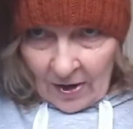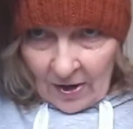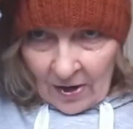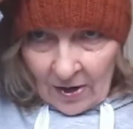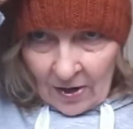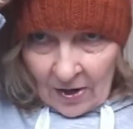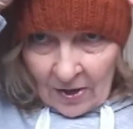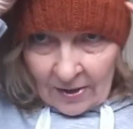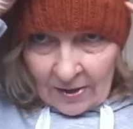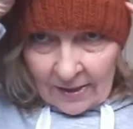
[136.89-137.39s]

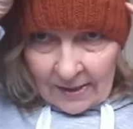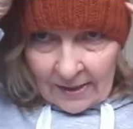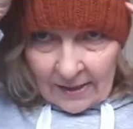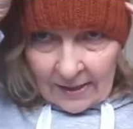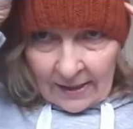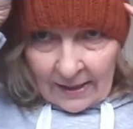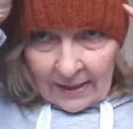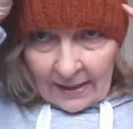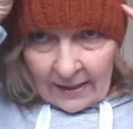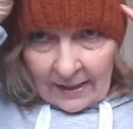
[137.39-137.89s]
hearts,
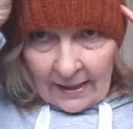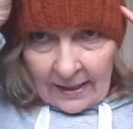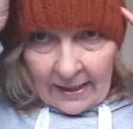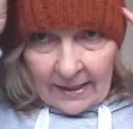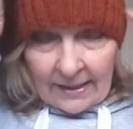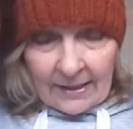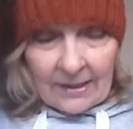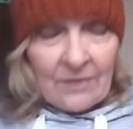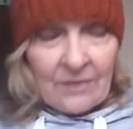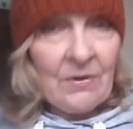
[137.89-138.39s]

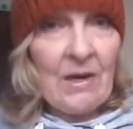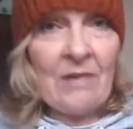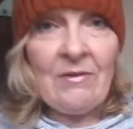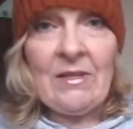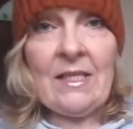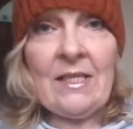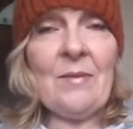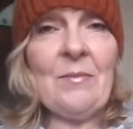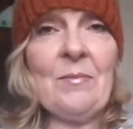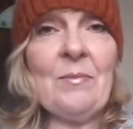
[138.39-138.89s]
and it's very
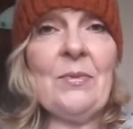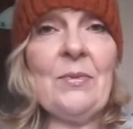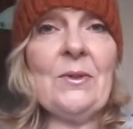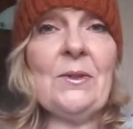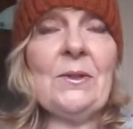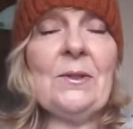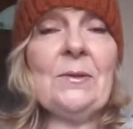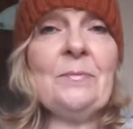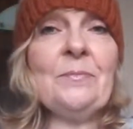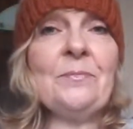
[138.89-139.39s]

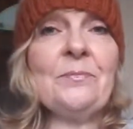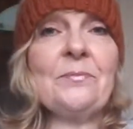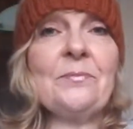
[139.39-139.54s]
simple.